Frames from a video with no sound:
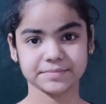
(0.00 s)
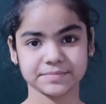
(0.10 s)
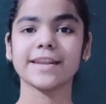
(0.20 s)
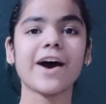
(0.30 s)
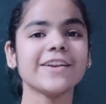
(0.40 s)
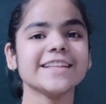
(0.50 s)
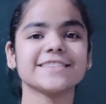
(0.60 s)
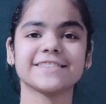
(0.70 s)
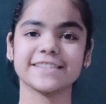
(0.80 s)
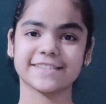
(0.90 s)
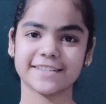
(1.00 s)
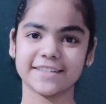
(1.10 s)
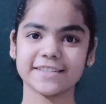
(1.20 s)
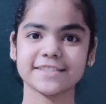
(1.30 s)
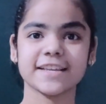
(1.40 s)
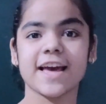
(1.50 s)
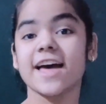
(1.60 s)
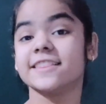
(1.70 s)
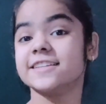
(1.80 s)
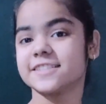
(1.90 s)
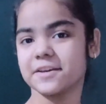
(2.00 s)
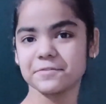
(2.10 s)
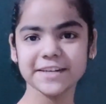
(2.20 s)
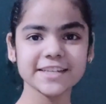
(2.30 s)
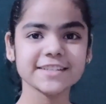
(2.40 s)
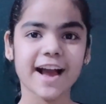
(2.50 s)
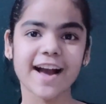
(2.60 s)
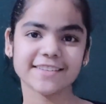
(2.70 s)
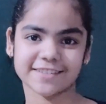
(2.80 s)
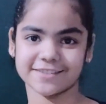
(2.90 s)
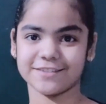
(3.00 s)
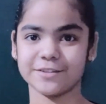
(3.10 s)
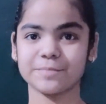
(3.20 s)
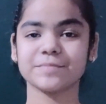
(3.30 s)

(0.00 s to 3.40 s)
Now let's discuss the definite article.